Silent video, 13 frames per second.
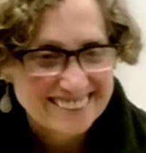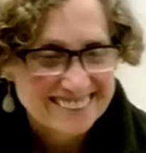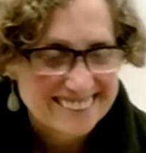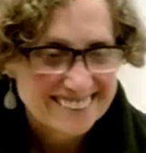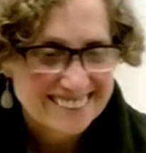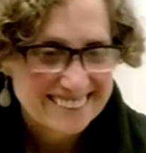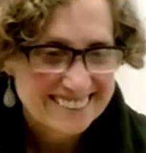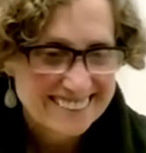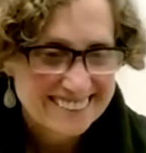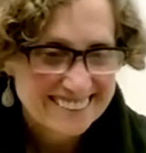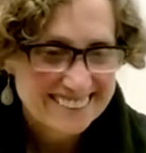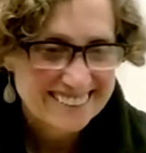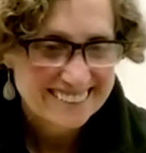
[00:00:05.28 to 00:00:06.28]

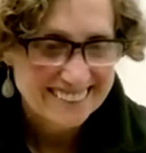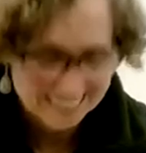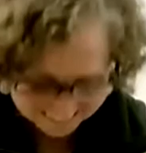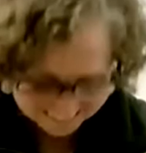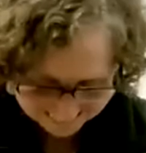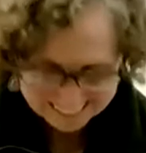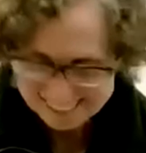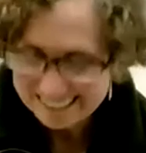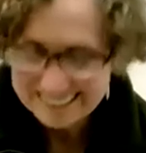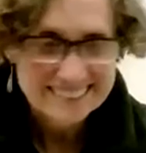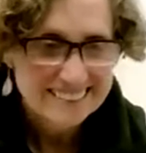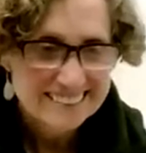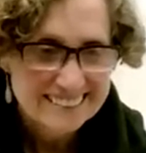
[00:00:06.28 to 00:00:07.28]

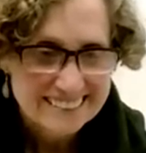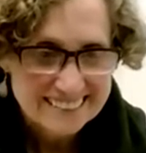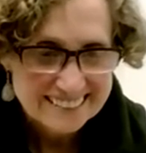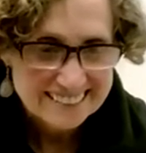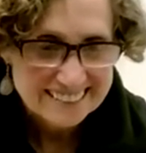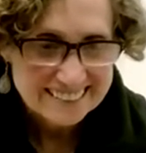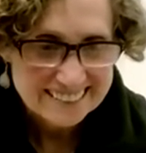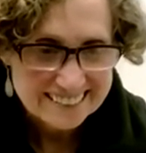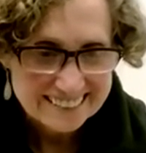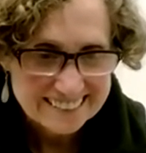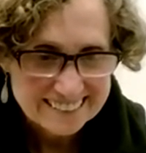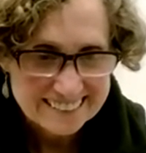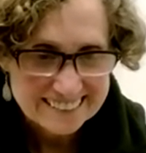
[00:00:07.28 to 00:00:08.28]

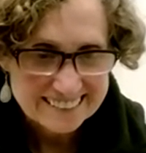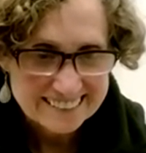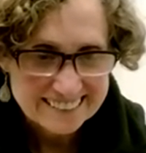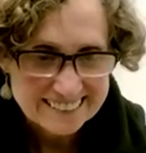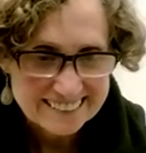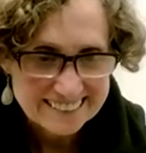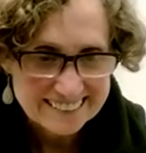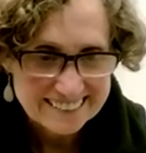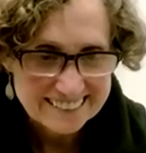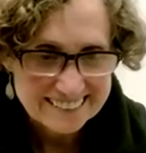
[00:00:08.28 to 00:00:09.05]
[no speech]